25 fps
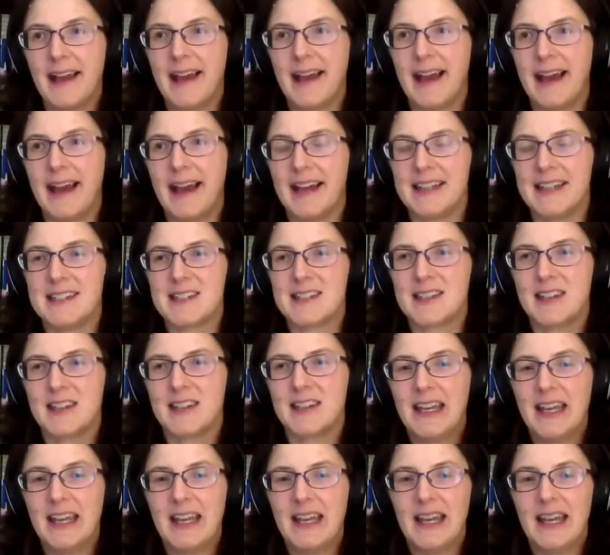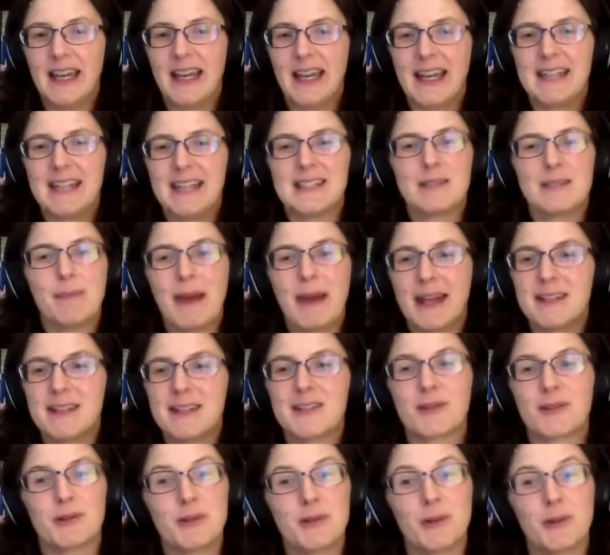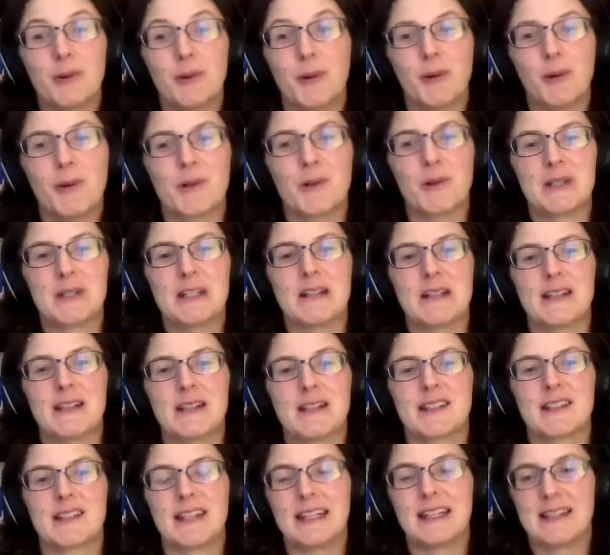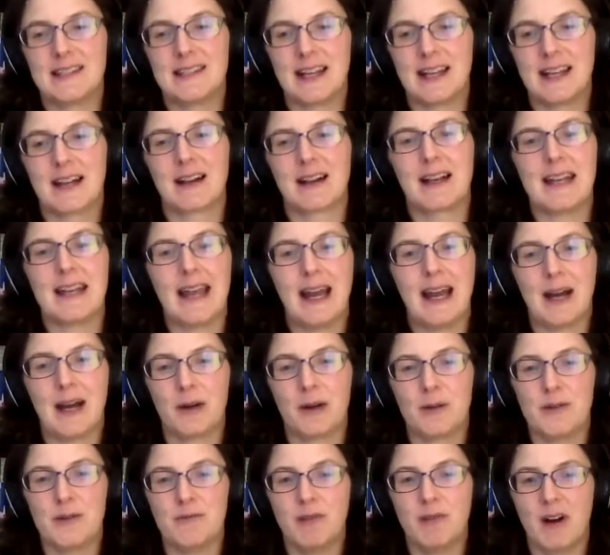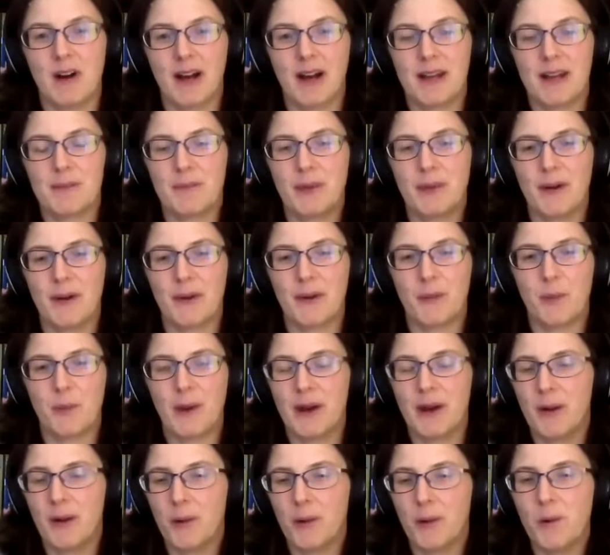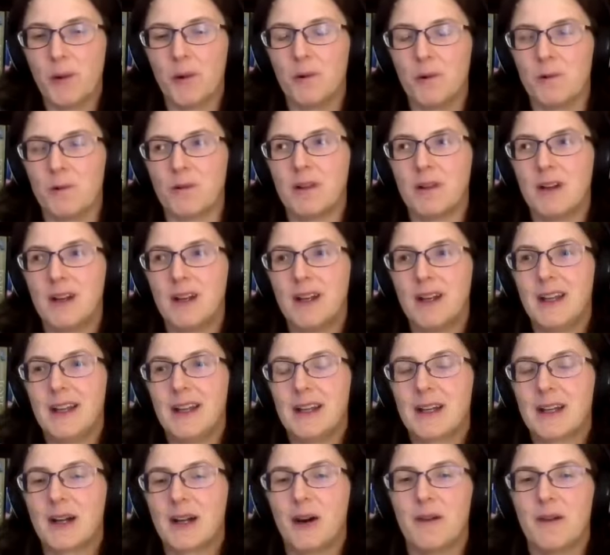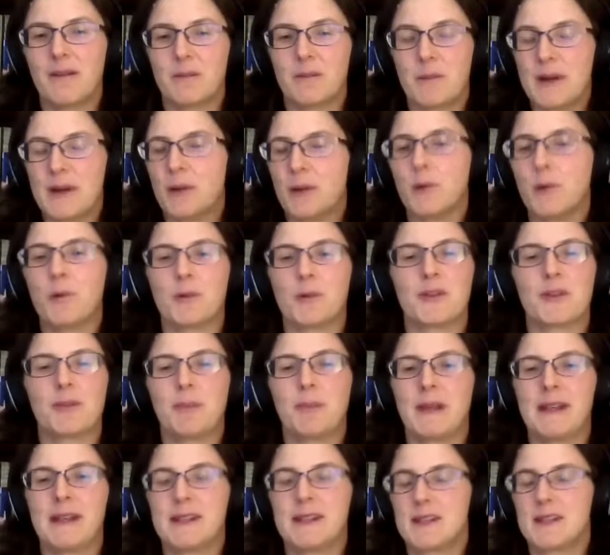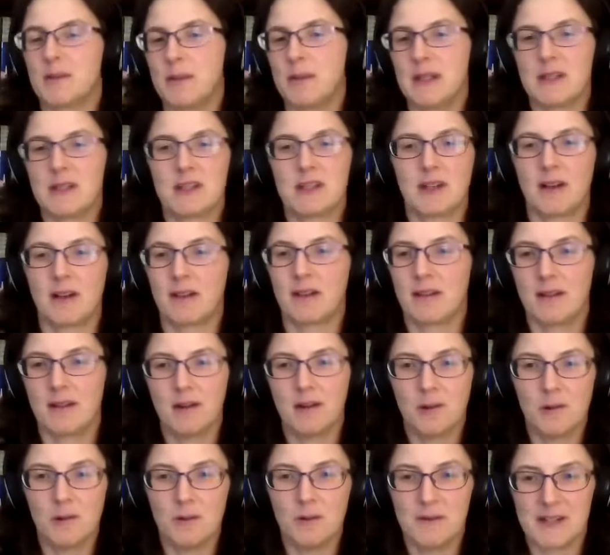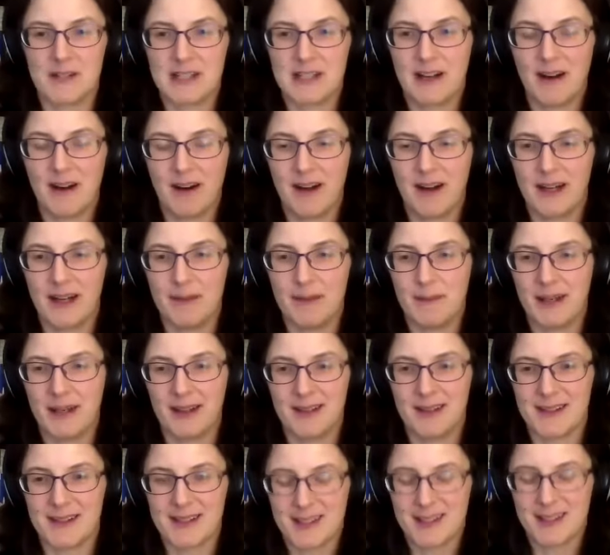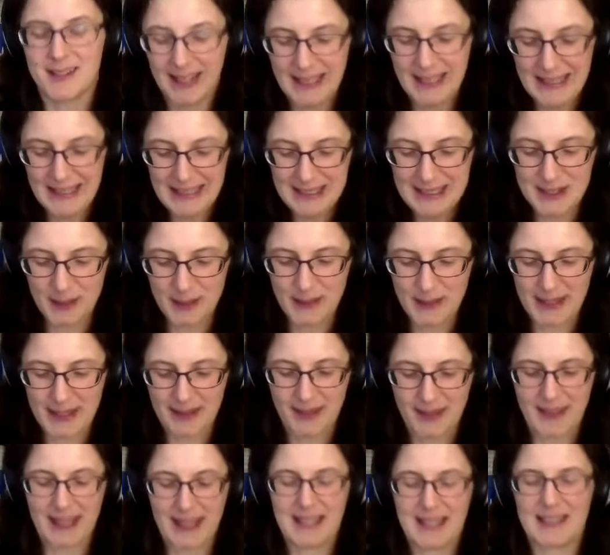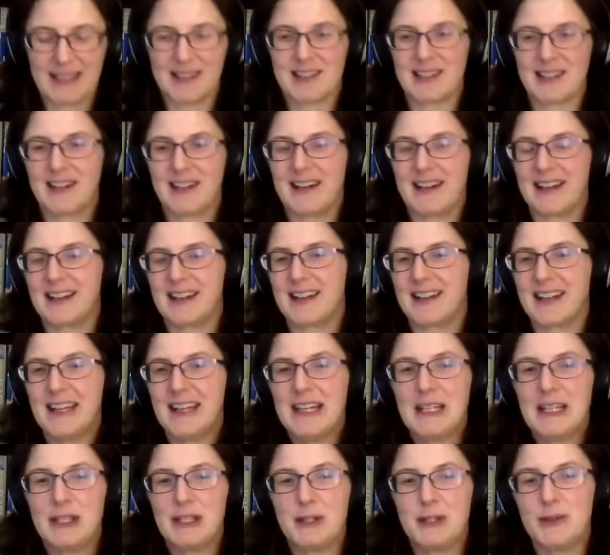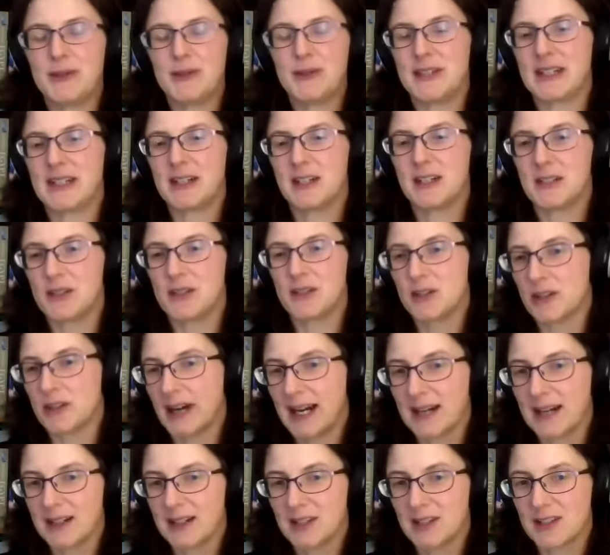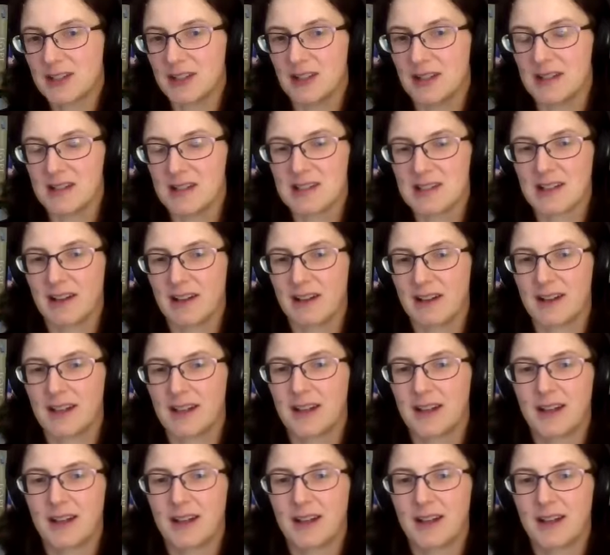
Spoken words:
And it depends on your audience exactly how you write, but we all speak to each other all the time, and doing things like using contractions like